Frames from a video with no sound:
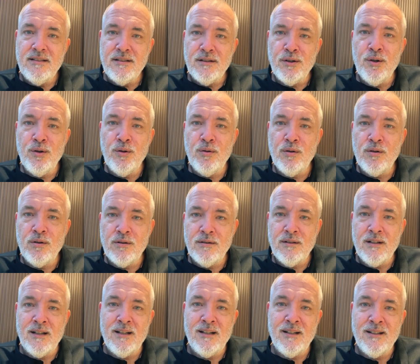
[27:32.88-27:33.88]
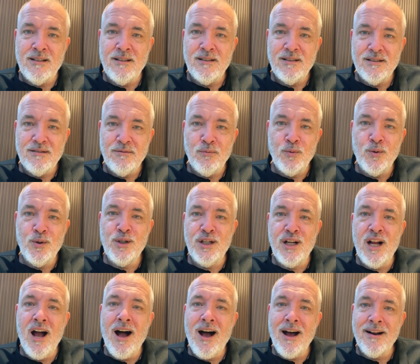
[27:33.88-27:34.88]
Google, would
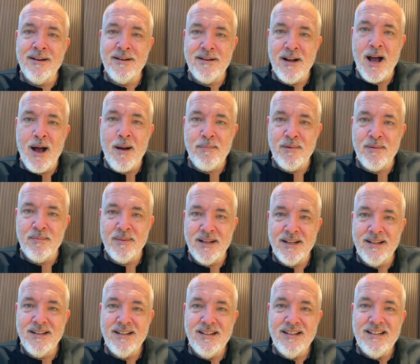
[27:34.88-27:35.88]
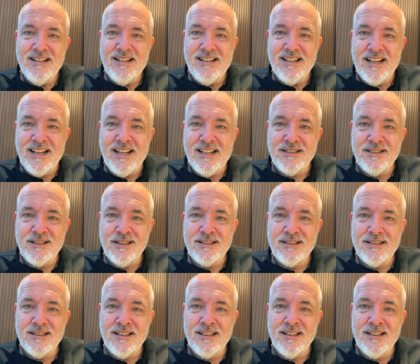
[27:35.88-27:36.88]
God adopt me? And
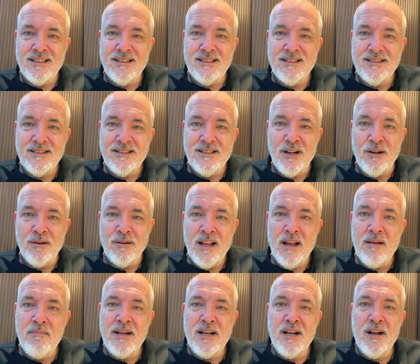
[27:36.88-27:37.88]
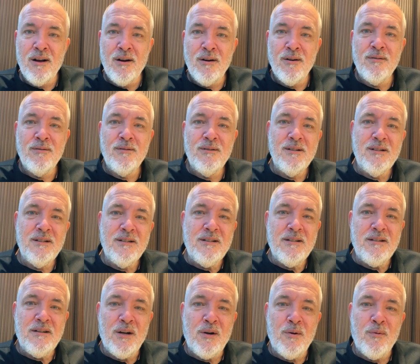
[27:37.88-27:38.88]
just, let me know
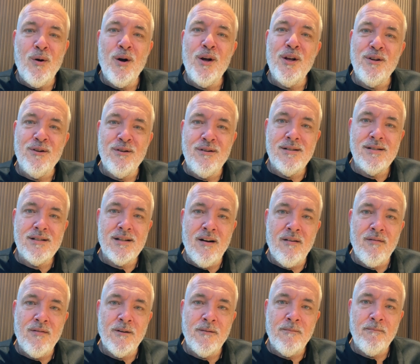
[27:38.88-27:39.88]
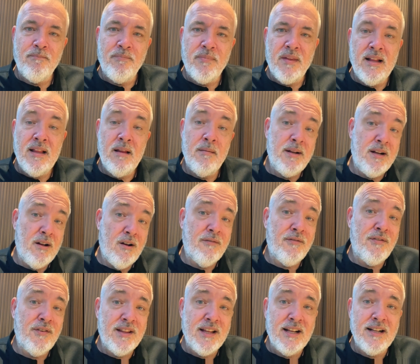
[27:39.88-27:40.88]
what you discover. And let me know
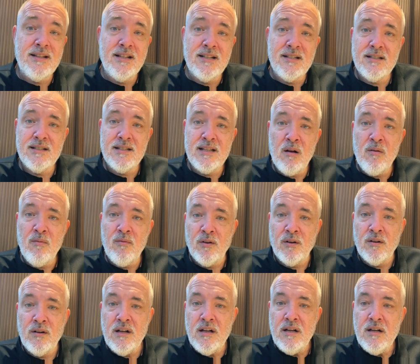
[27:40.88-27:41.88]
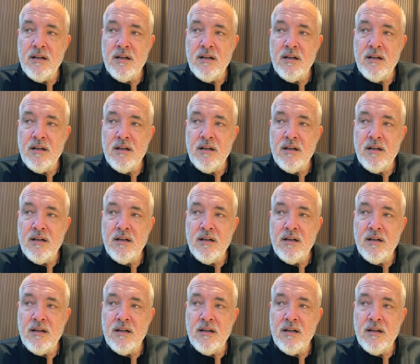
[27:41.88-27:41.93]
if you think this is helpful.